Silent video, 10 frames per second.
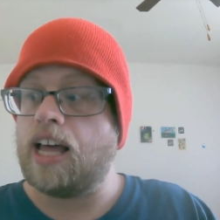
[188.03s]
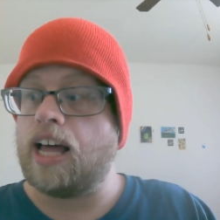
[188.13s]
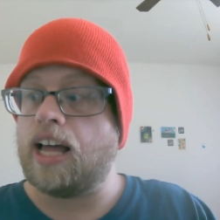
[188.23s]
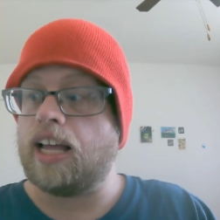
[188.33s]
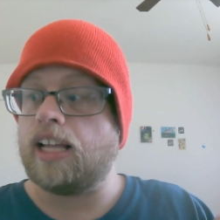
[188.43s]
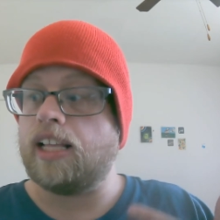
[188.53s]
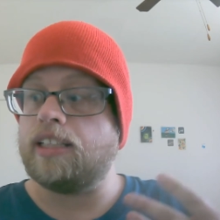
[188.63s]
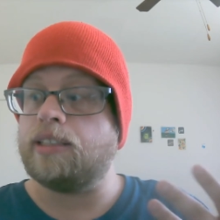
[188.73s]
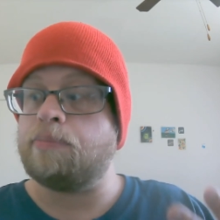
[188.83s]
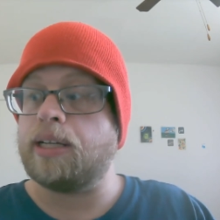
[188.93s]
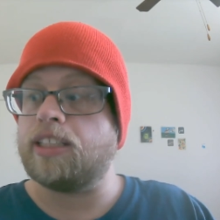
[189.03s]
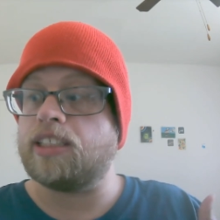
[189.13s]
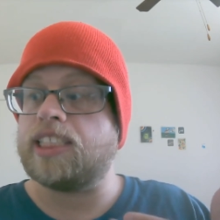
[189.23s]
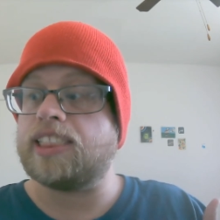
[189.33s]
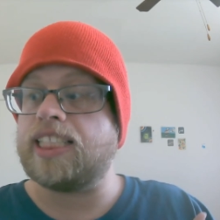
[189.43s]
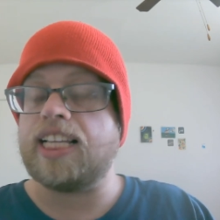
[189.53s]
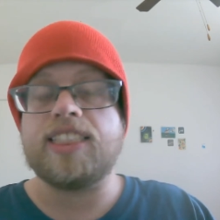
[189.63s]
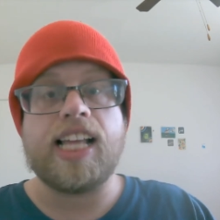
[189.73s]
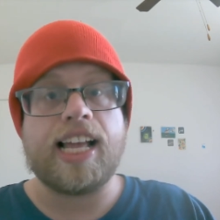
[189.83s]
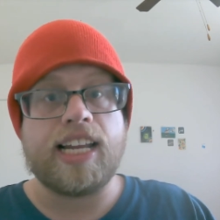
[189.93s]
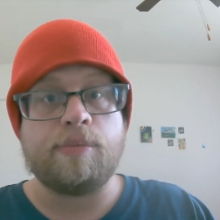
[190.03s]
Uh, the mother says that